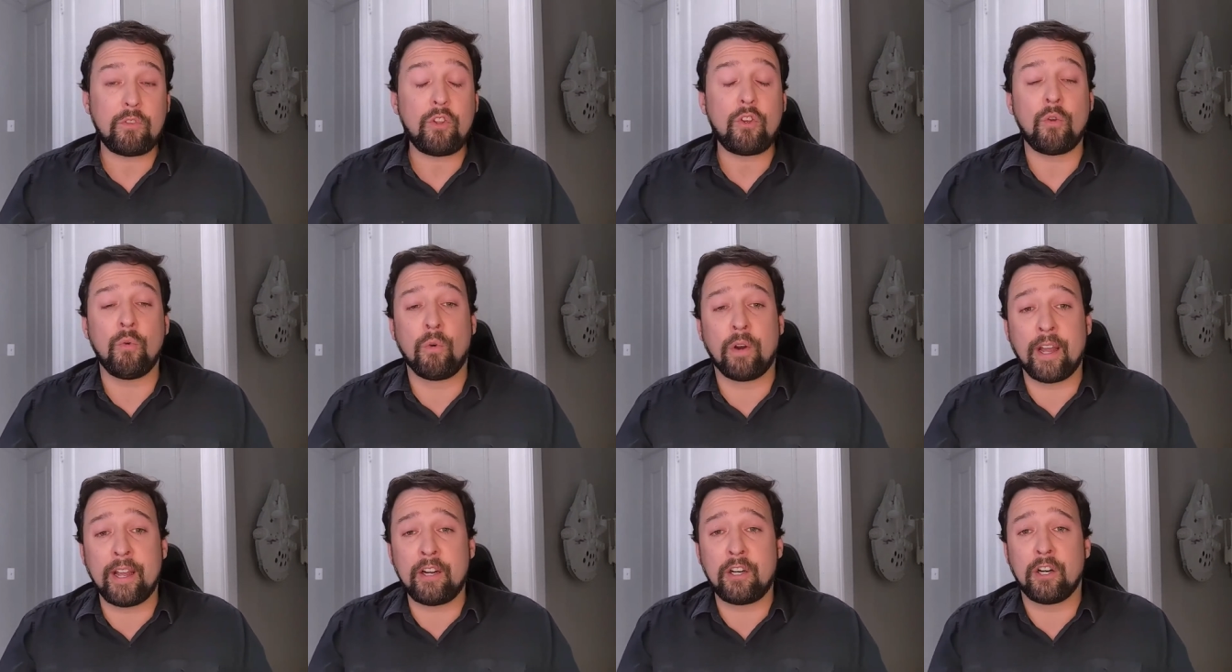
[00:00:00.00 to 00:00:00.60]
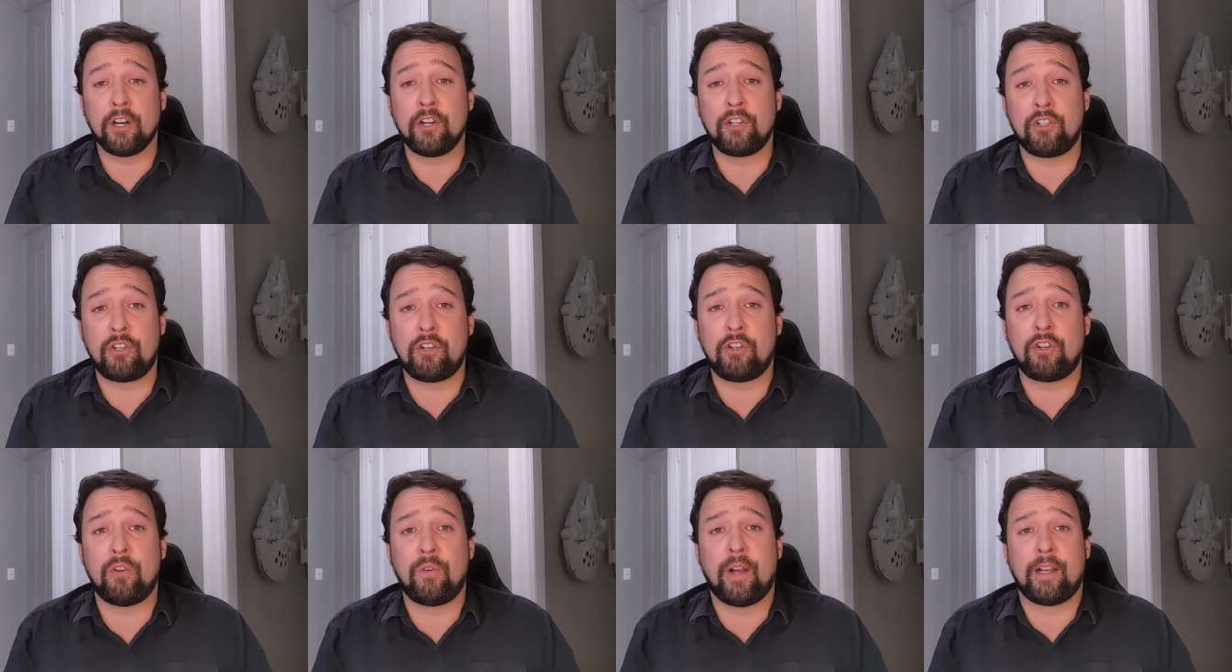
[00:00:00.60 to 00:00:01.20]
What I encourage you
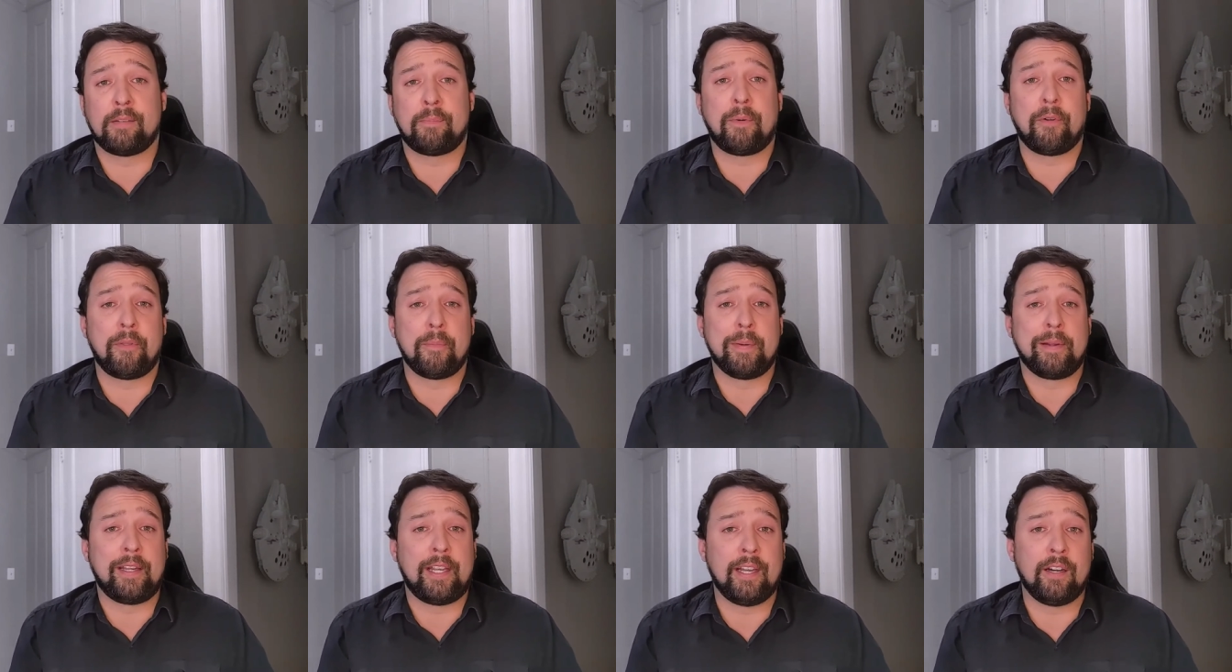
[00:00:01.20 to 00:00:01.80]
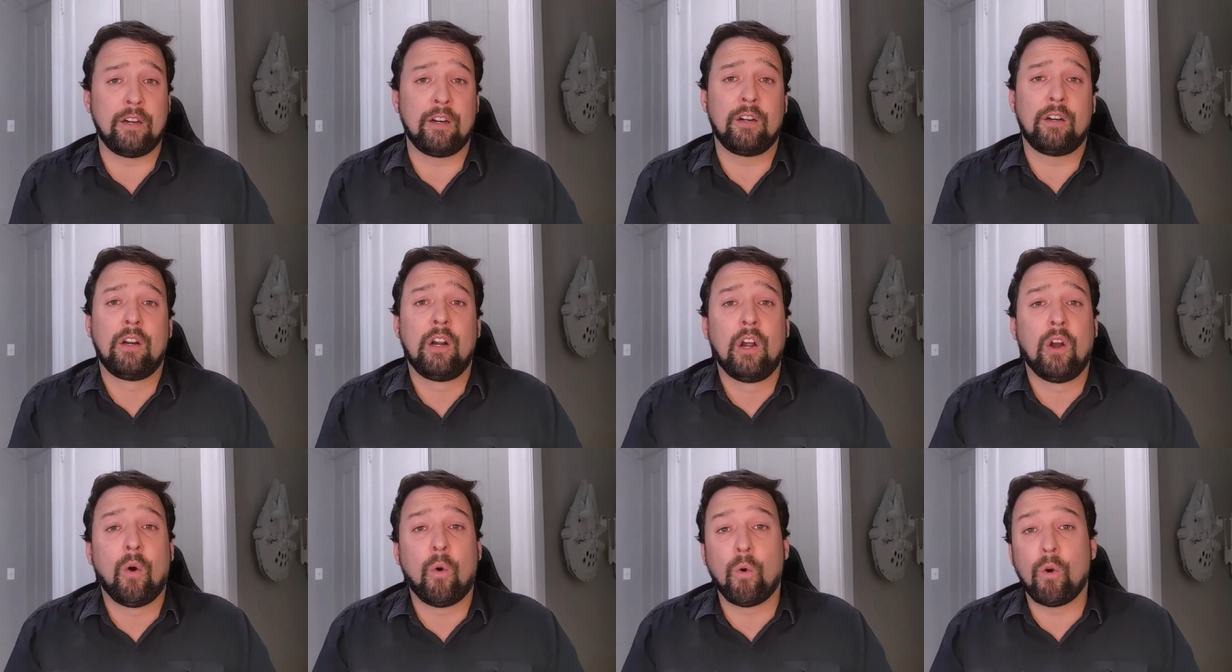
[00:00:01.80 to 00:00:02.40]
to do as both a beginner
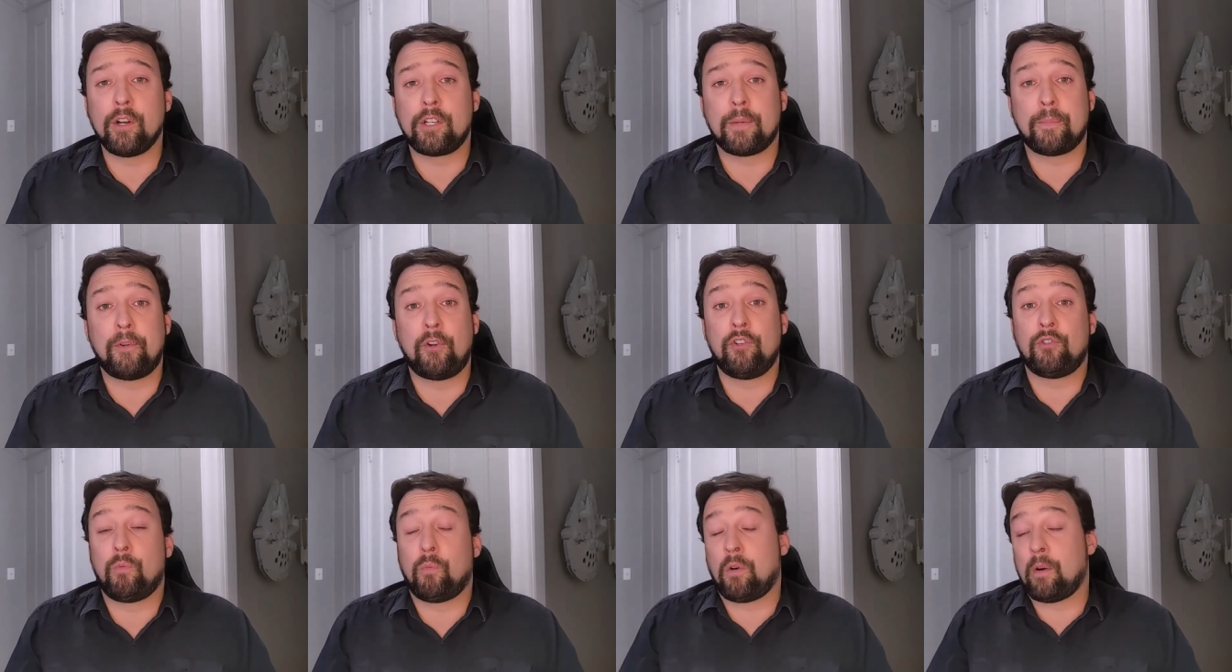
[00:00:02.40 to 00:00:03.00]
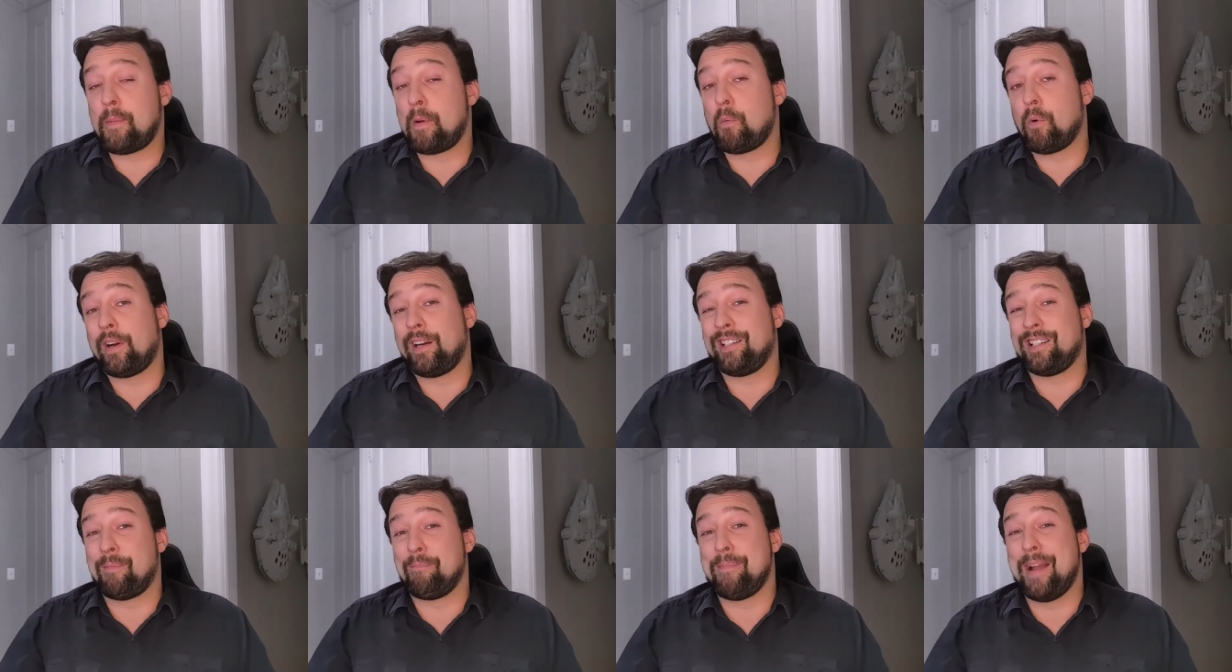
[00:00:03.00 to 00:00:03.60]
or someone who's going to be working
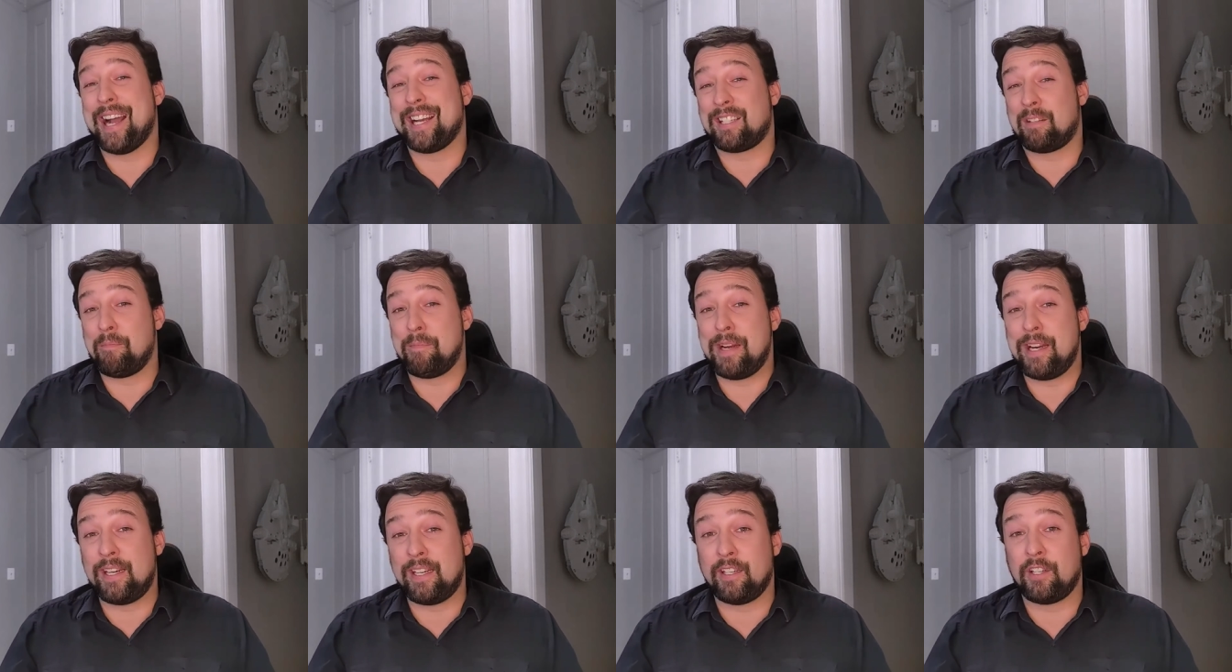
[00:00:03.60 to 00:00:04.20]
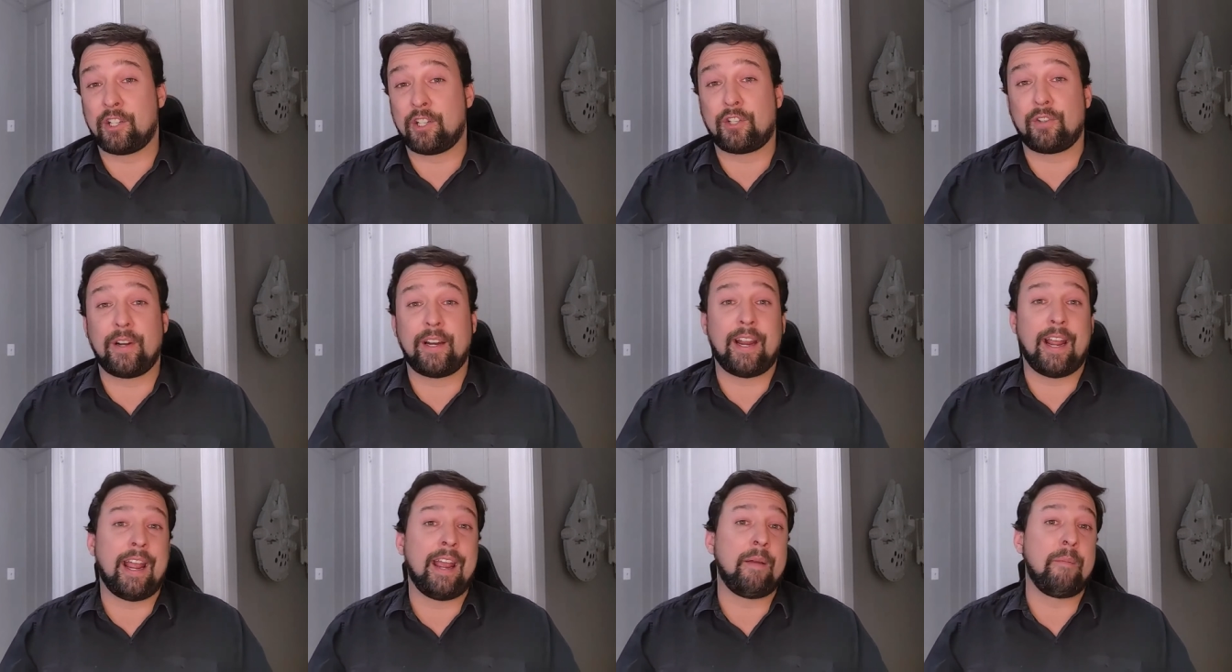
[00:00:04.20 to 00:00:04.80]
in the mass media
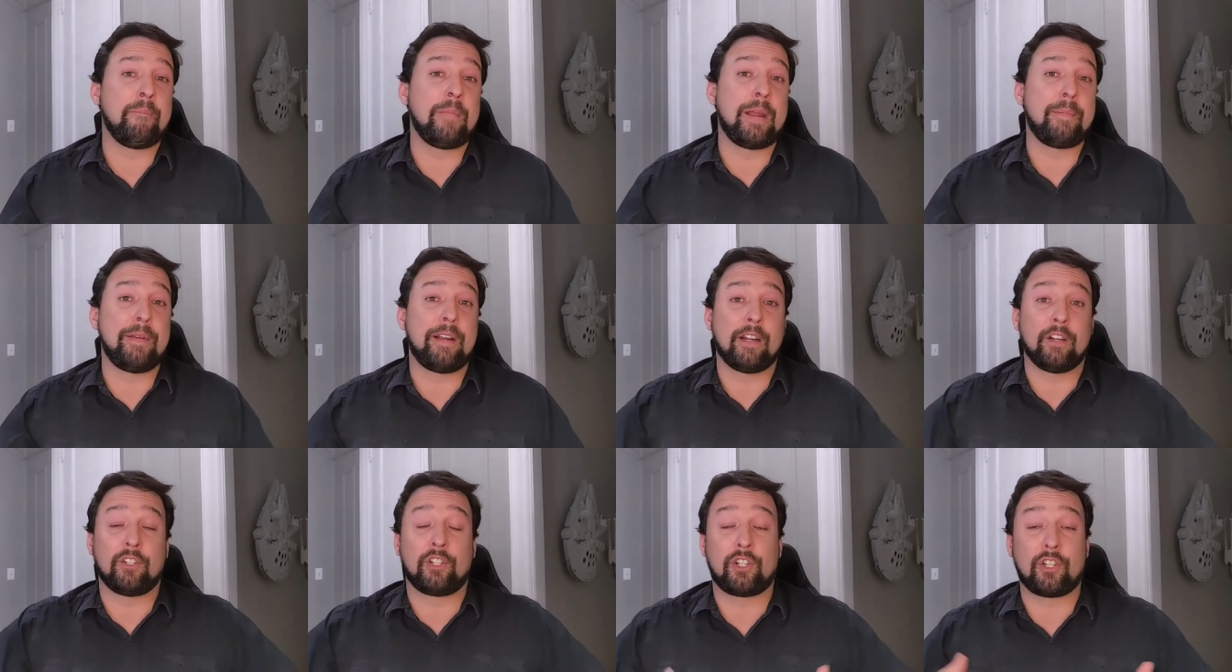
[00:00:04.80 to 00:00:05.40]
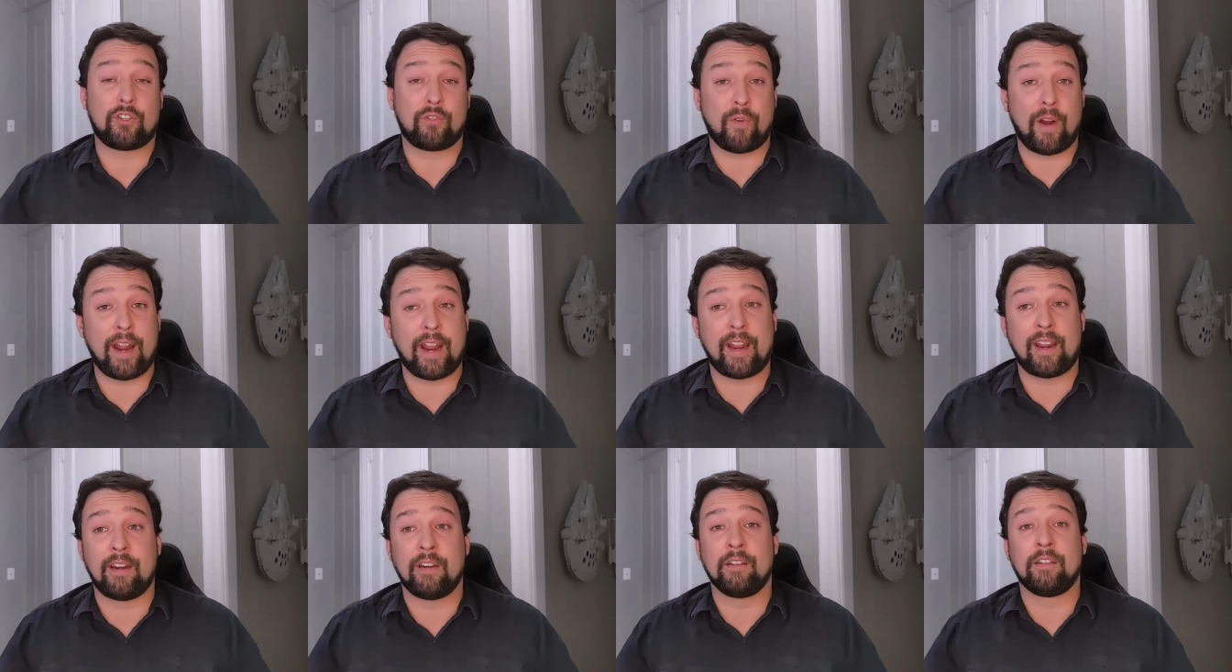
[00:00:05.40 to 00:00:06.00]
industry and may be
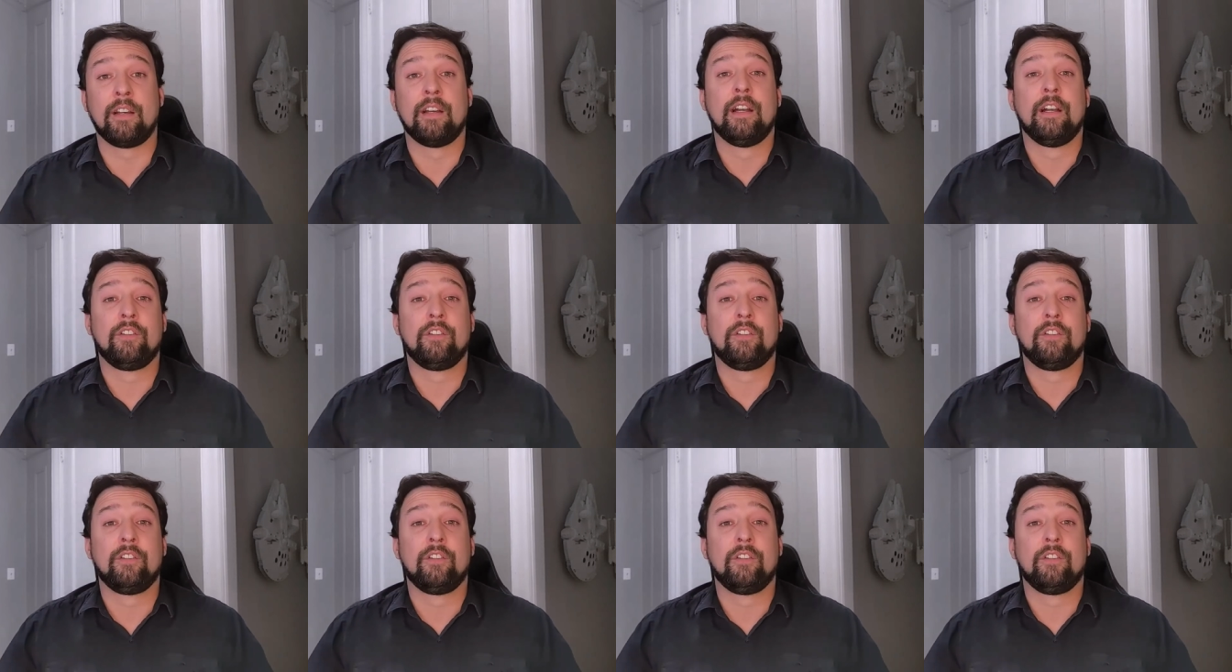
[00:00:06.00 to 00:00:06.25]
constrained